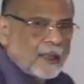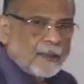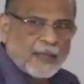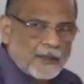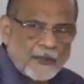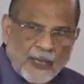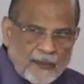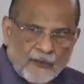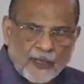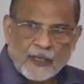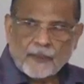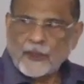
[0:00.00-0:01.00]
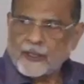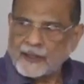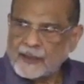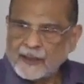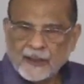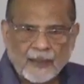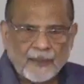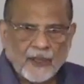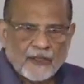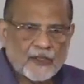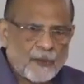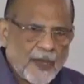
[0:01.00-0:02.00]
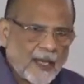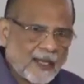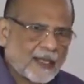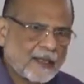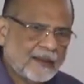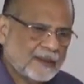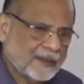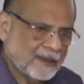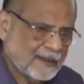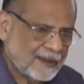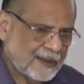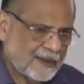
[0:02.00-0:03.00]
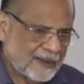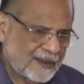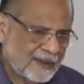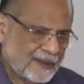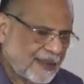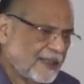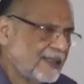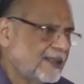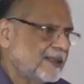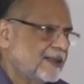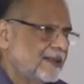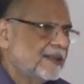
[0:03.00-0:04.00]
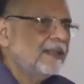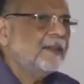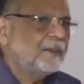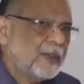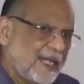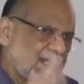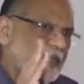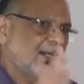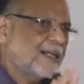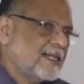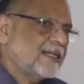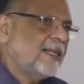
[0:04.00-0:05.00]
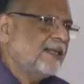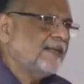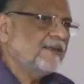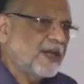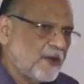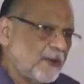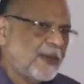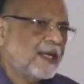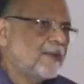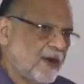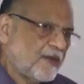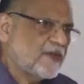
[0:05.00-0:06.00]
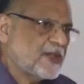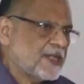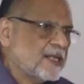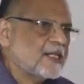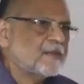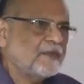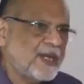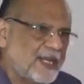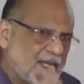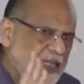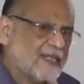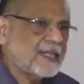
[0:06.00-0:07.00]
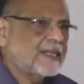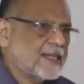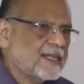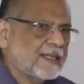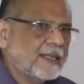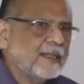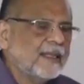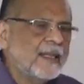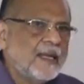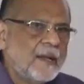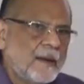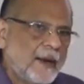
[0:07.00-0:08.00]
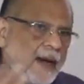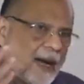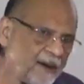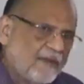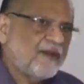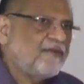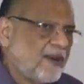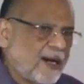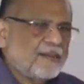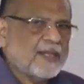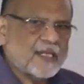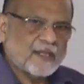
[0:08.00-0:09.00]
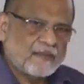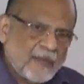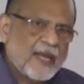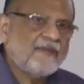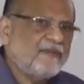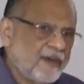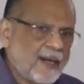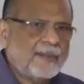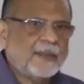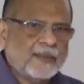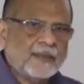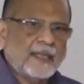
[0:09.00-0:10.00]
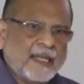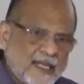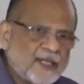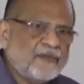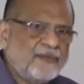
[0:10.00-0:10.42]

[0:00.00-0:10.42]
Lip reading: But you have no other pot. It belongs to me. Right? Please understand, when you become officers, please understand, our farmers, my farmer, his